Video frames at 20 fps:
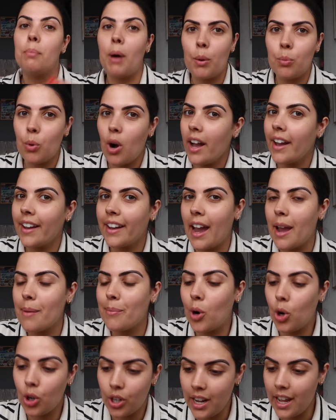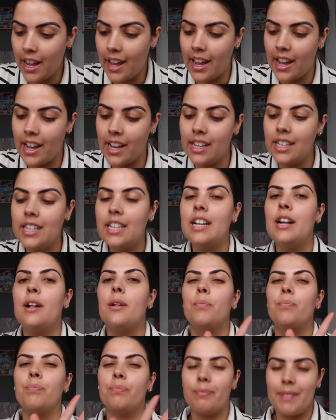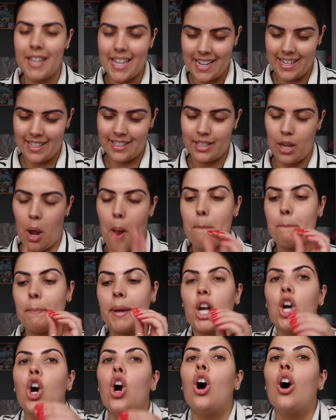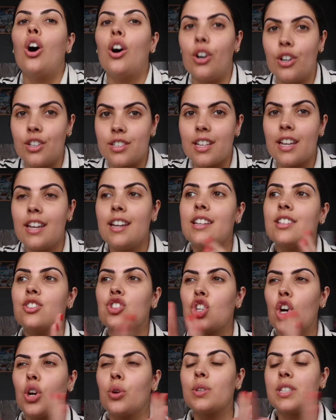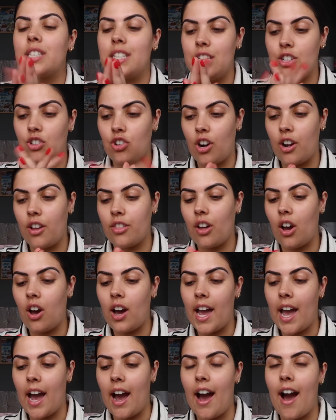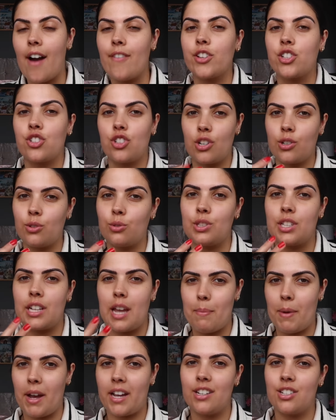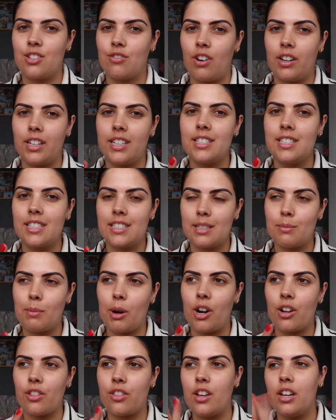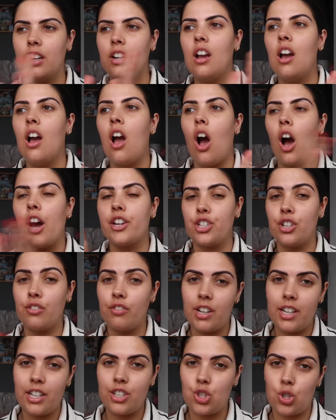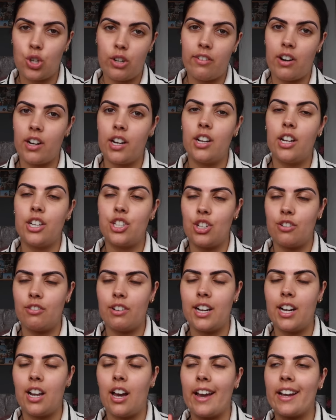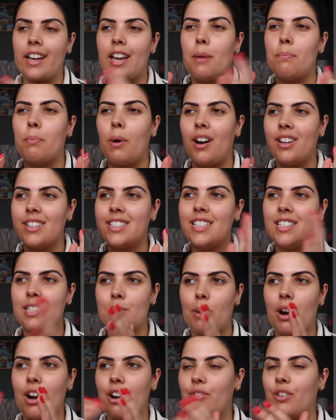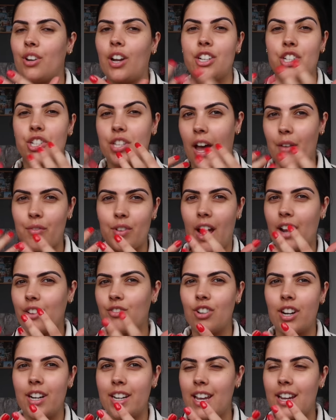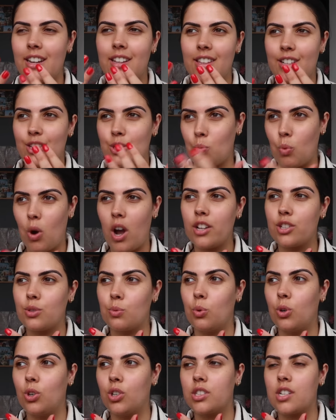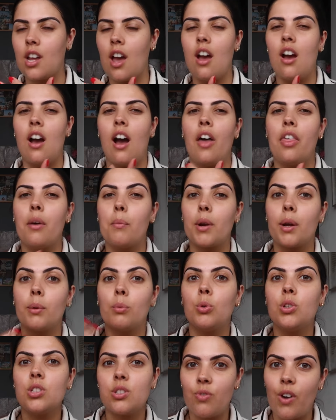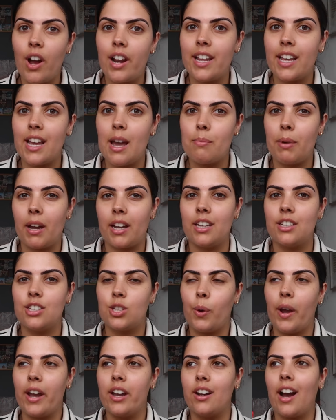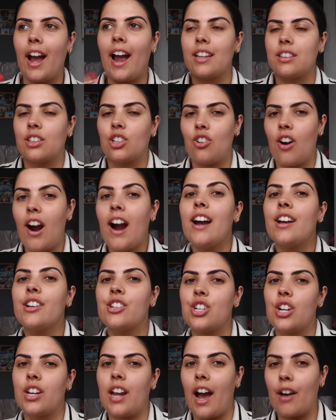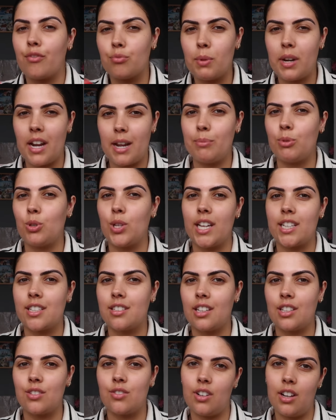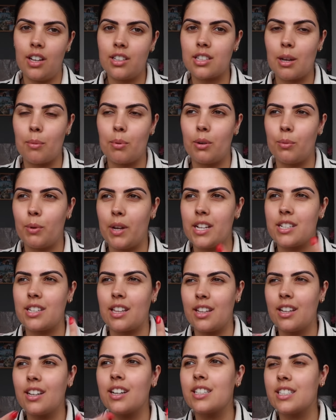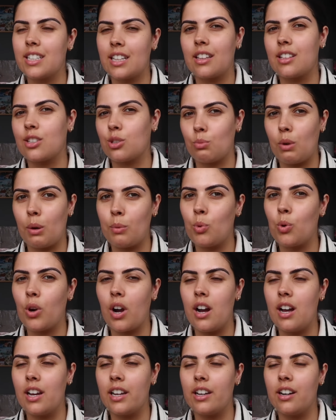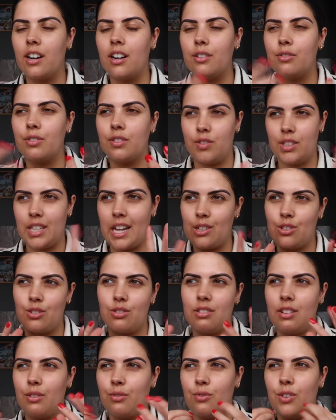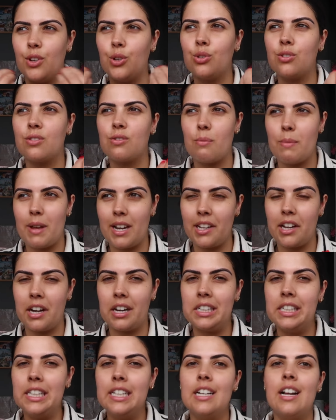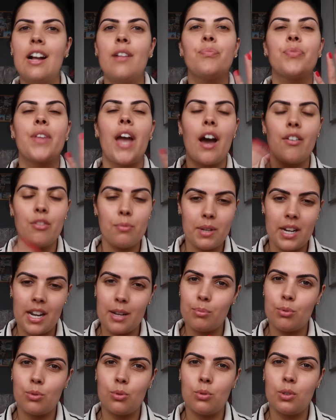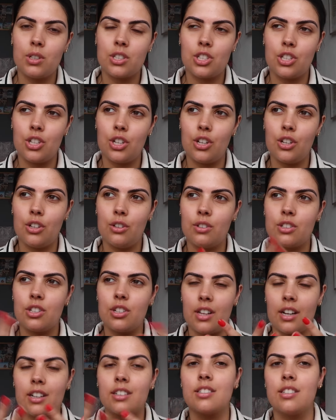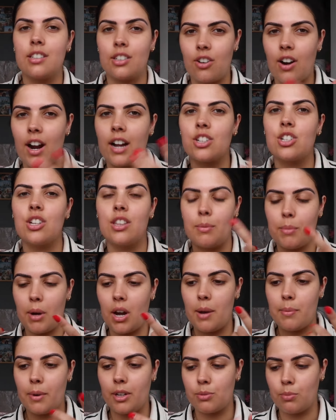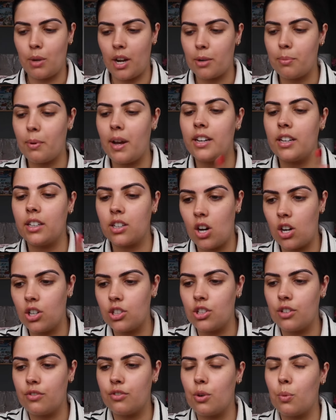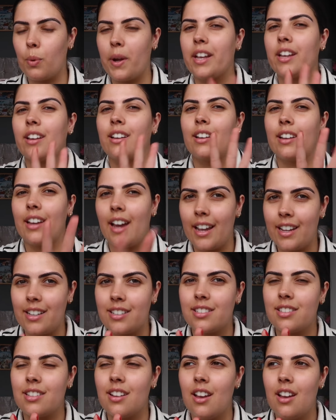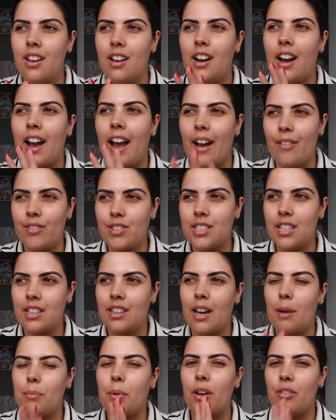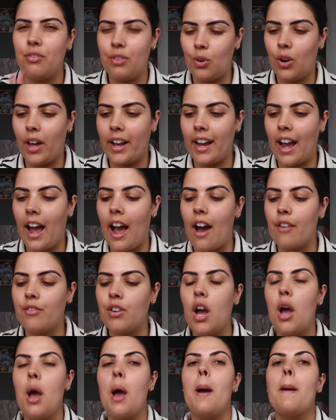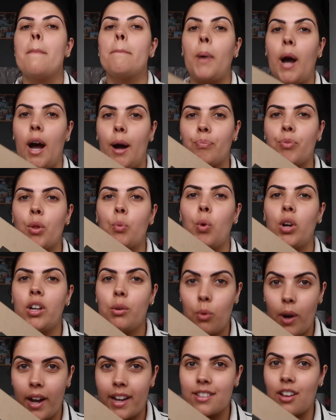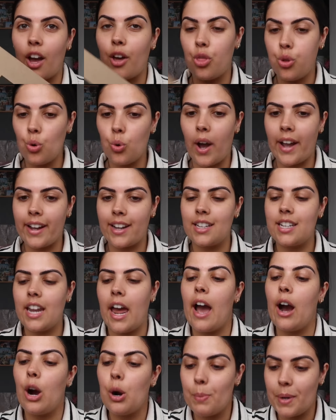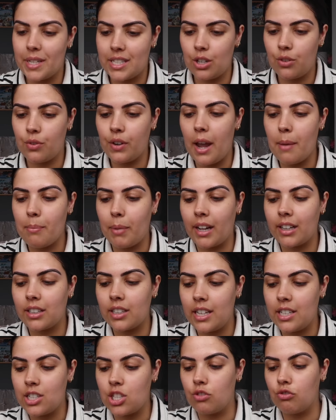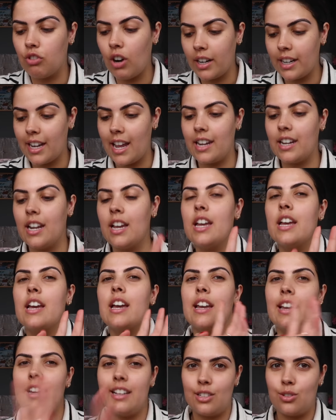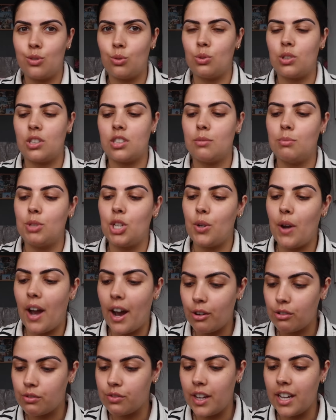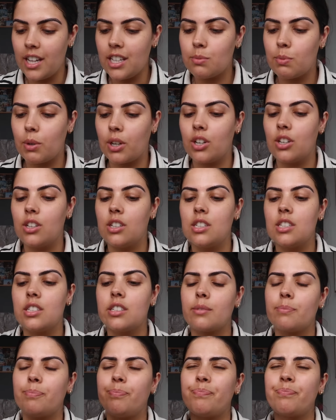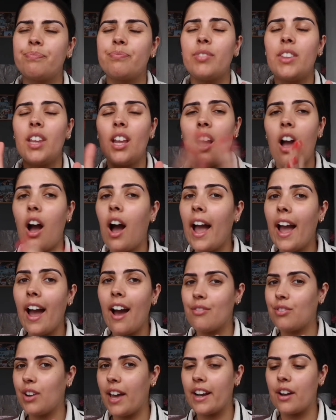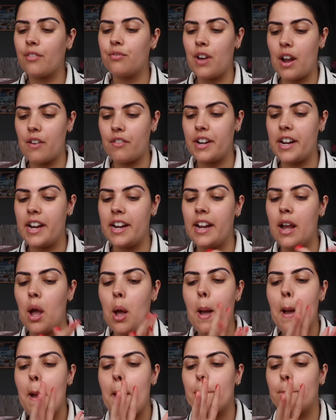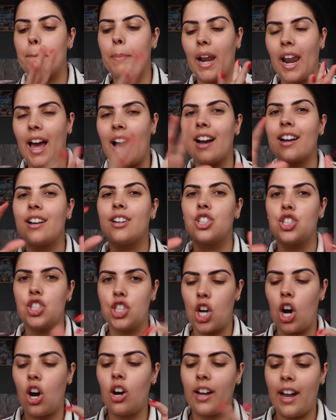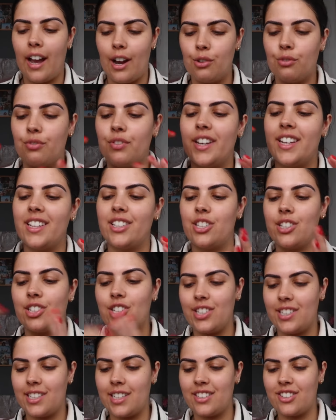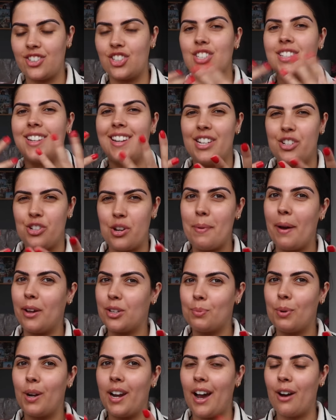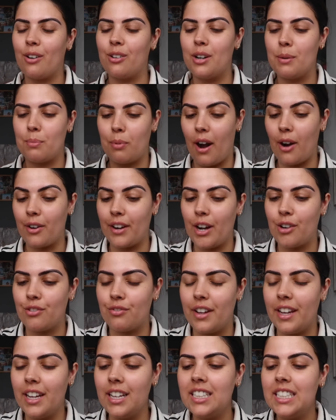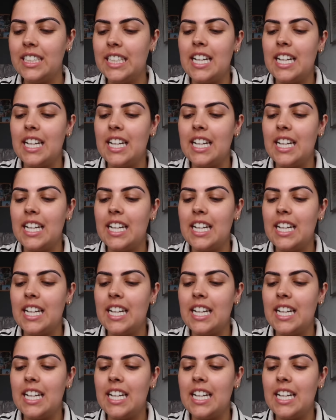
But why I came on here is because it is no secret that I have struggled to get back into running since the marathon. I do really enjoy running, I do really like it, but since the marathon I just haven't had really anything to work towards. And then when I was finally getting back into it, I had the crash and I haven't been able to exercise for the last couple of weeks. I think I said this on my walk earlier, it feels familiar. Haven't been able to do that because of the crash, and then my eyebrows microbladed, can't do it for a week, in case I haven't said that, but I feel like I have. But one of the ways I thought I could help myself getting back into running is to order some new outfits, because I have like very black, dark outfits. She says that she's literally about to pull out a brown outfit,